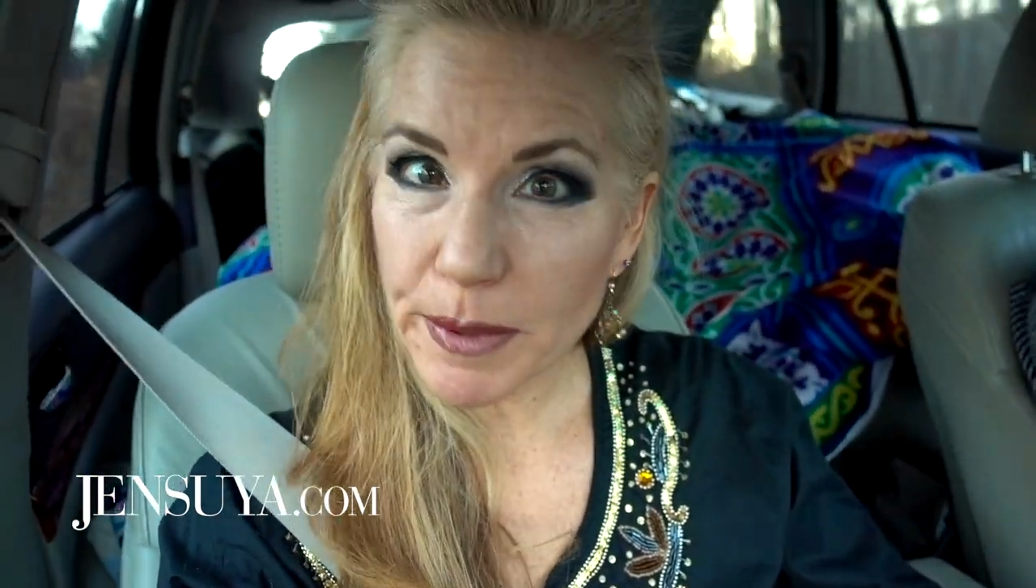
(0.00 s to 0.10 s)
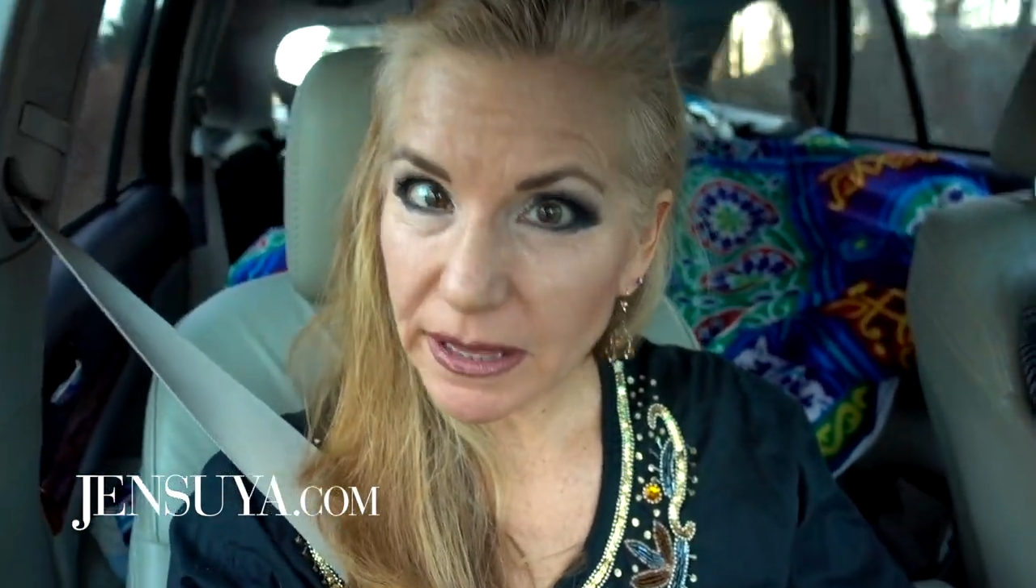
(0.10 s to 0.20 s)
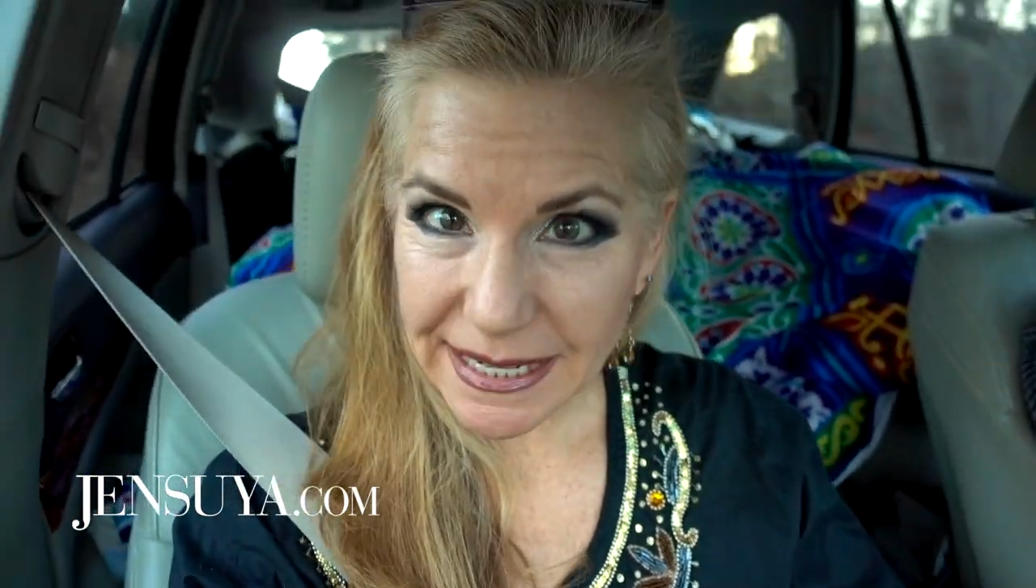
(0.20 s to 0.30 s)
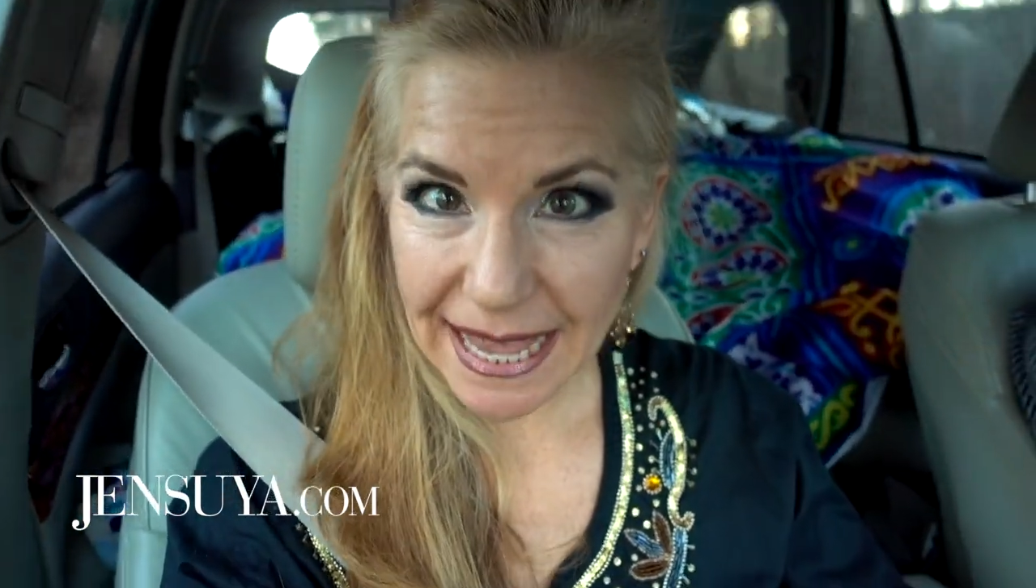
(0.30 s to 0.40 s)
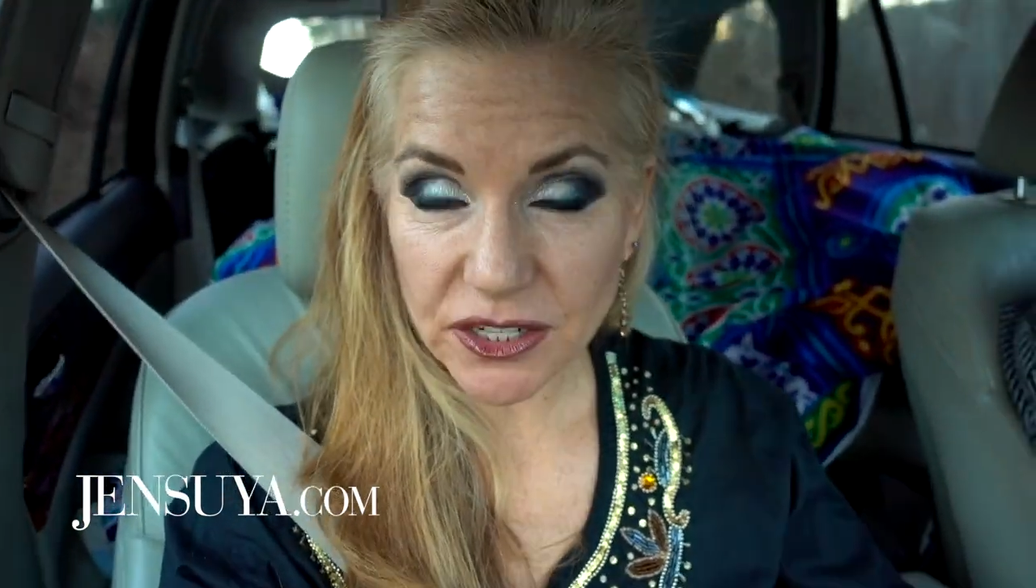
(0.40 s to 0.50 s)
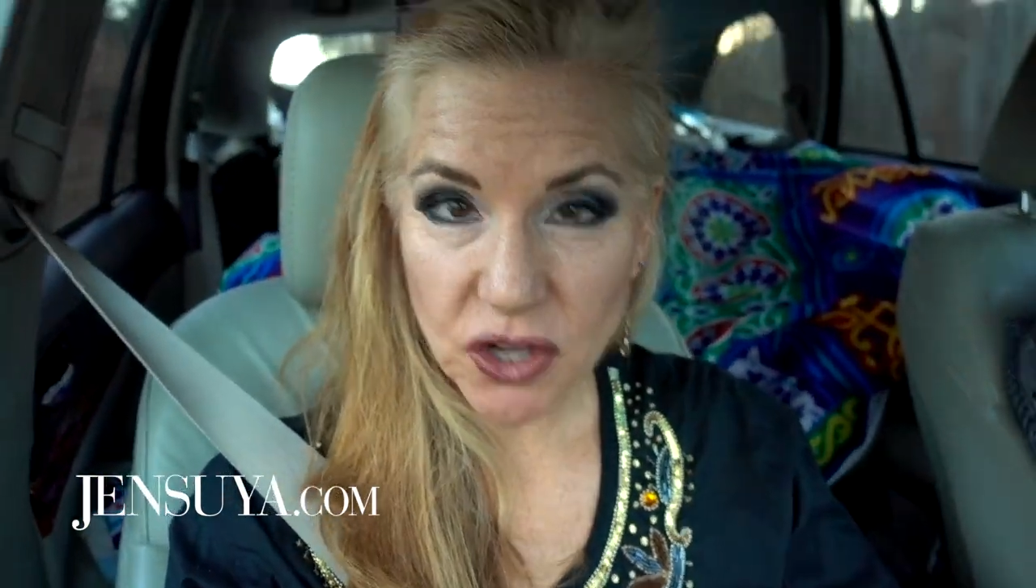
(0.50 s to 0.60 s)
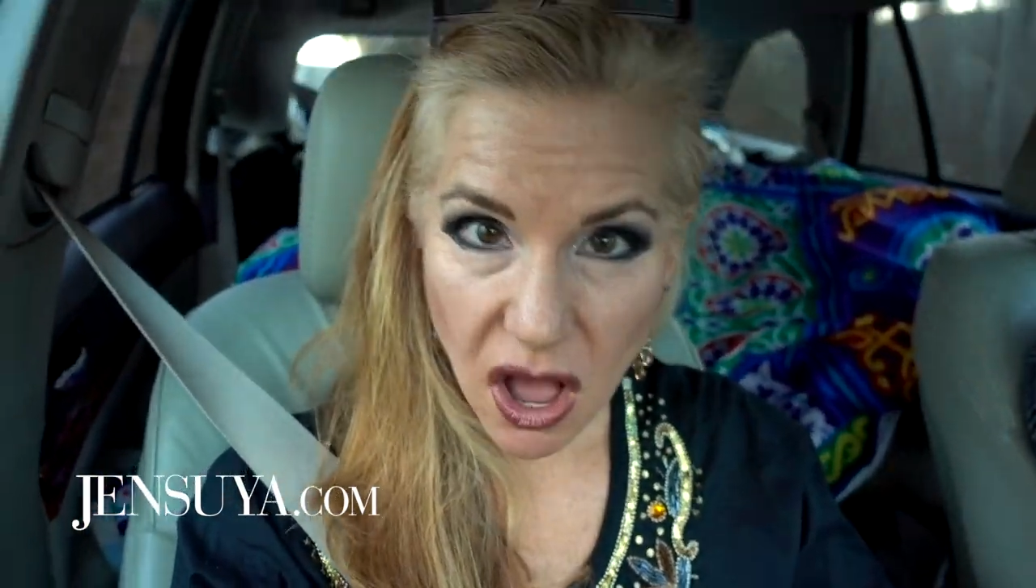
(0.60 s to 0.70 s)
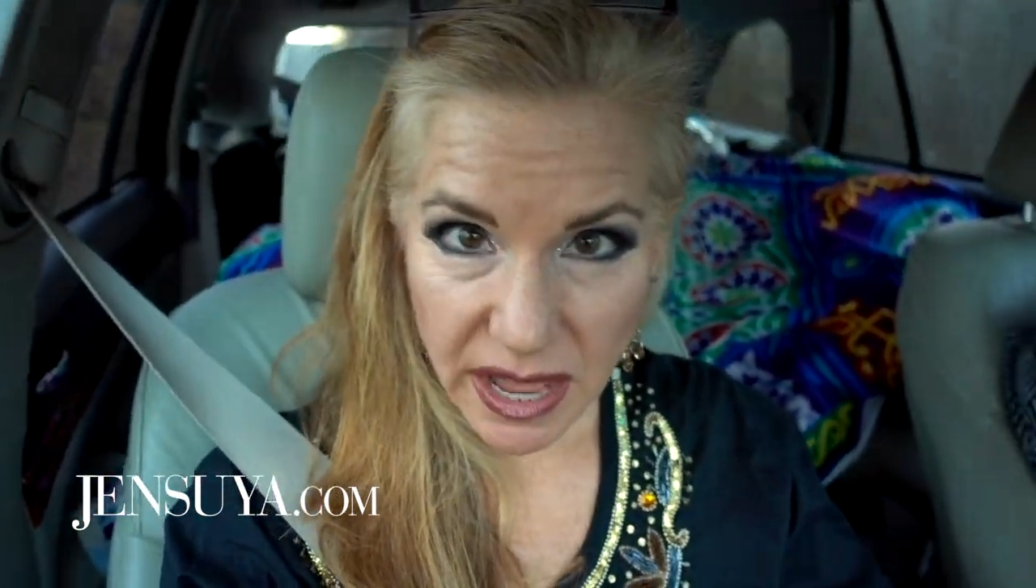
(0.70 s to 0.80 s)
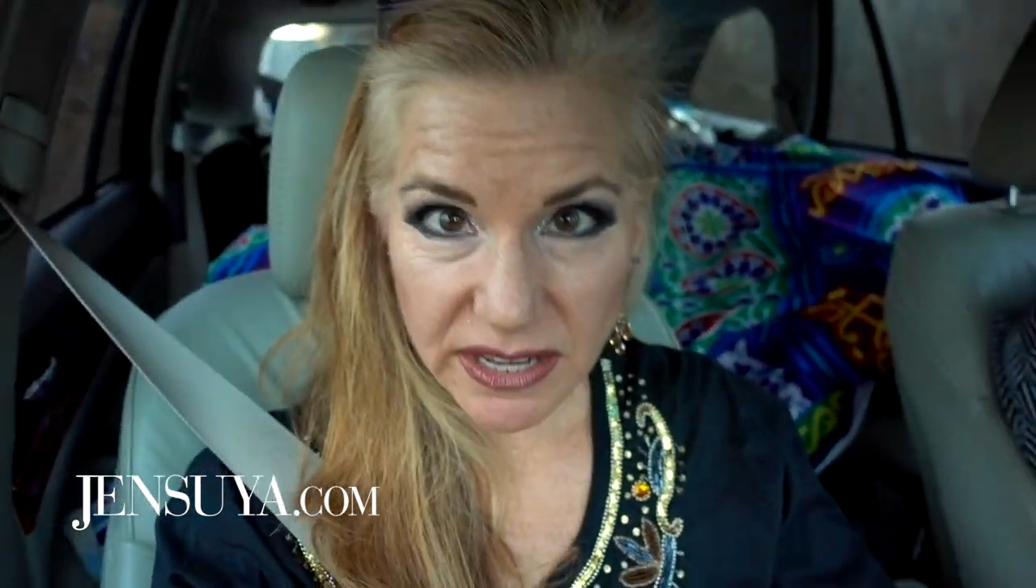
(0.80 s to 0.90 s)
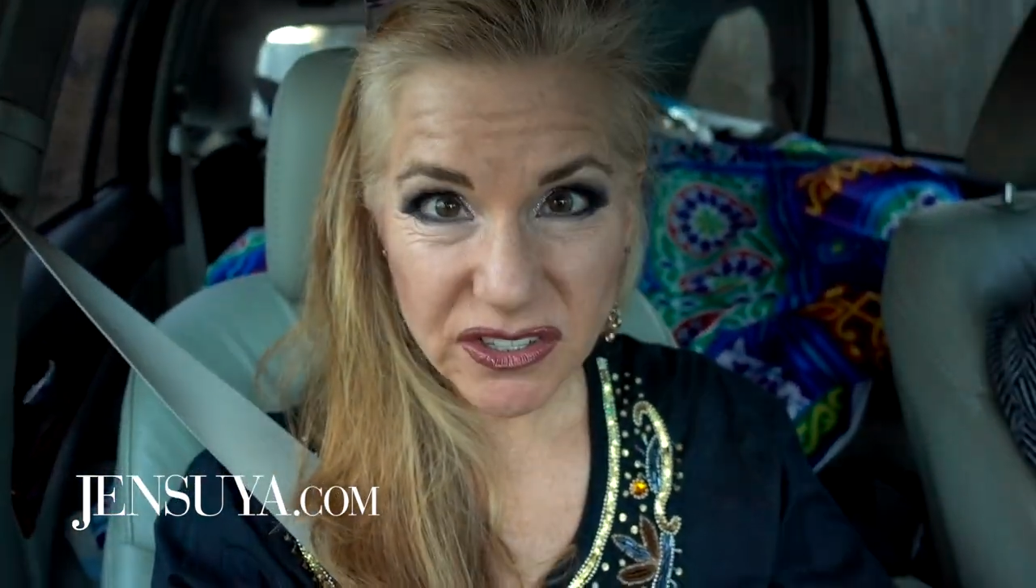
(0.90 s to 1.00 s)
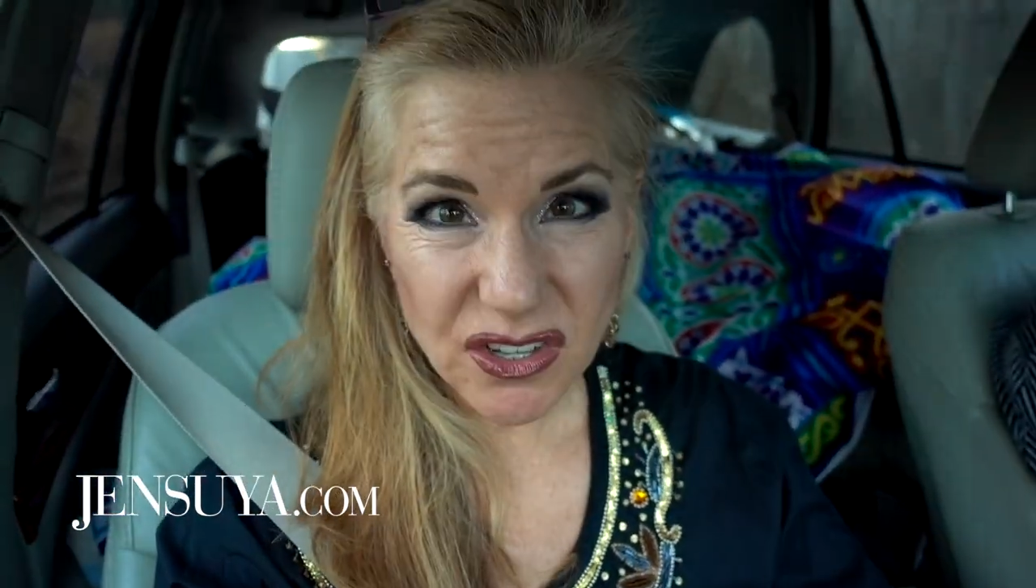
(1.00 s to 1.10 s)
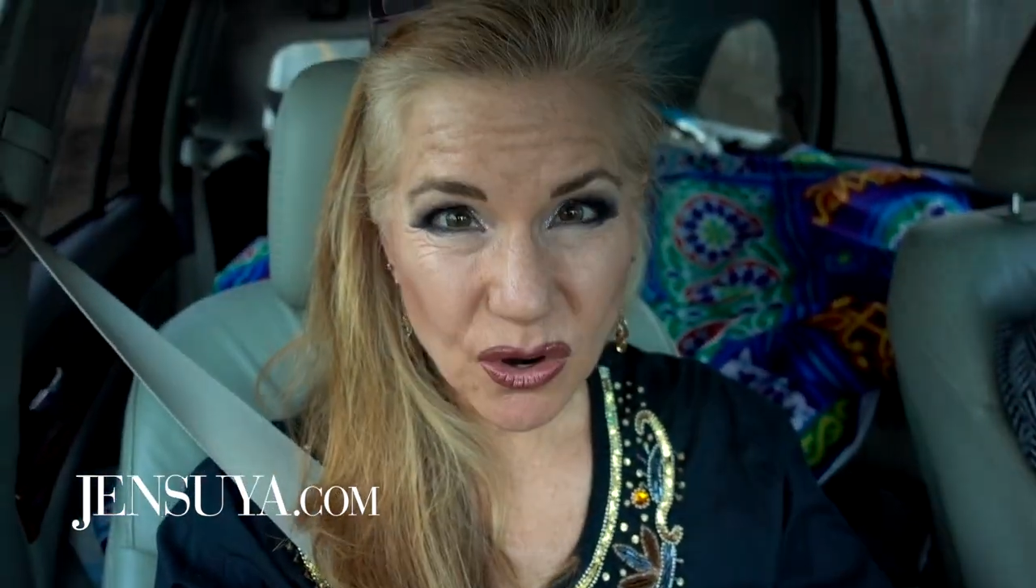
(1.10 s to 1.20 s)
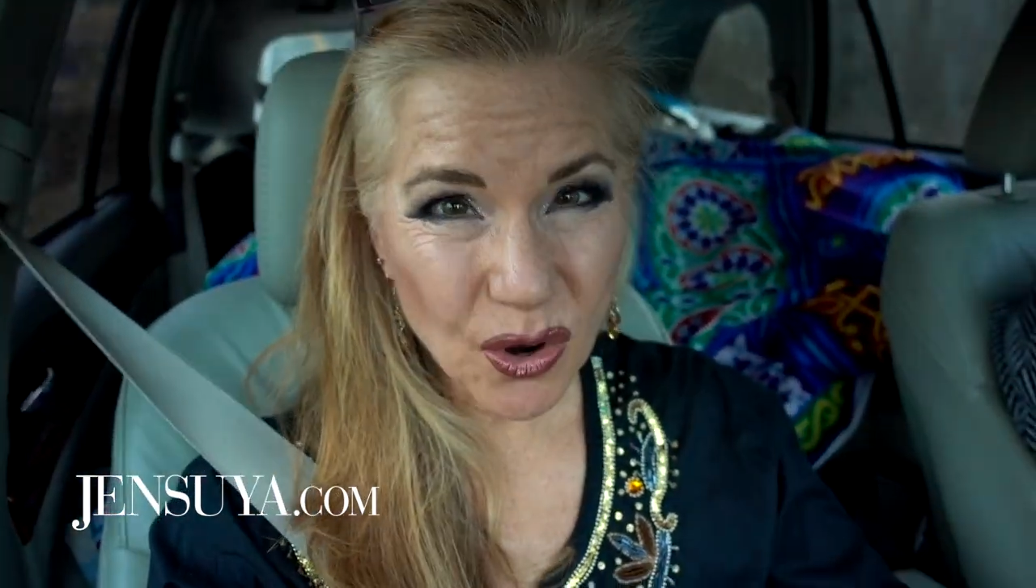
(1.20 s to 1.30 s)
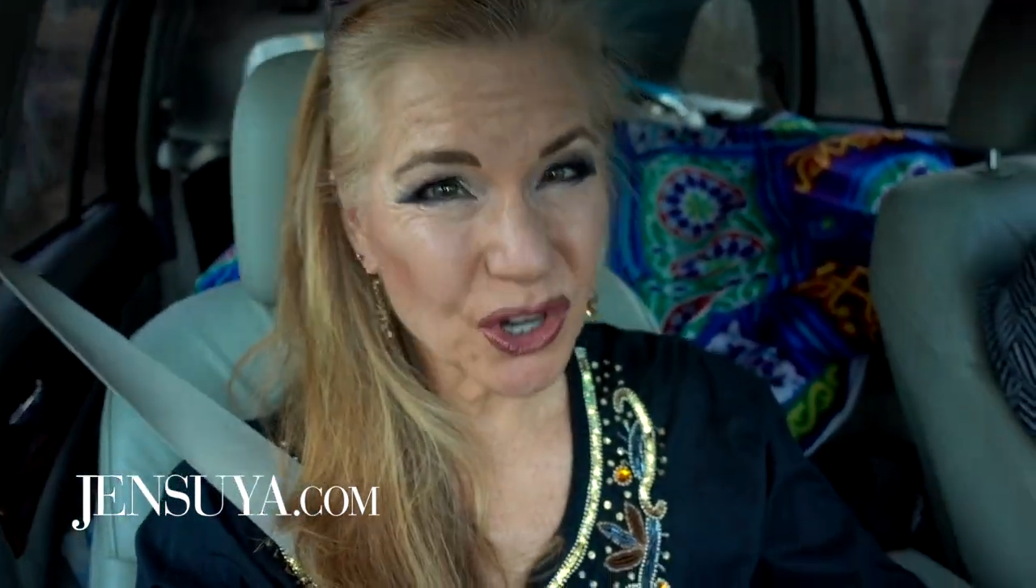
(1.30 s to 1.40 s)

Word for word: belly dance goddess,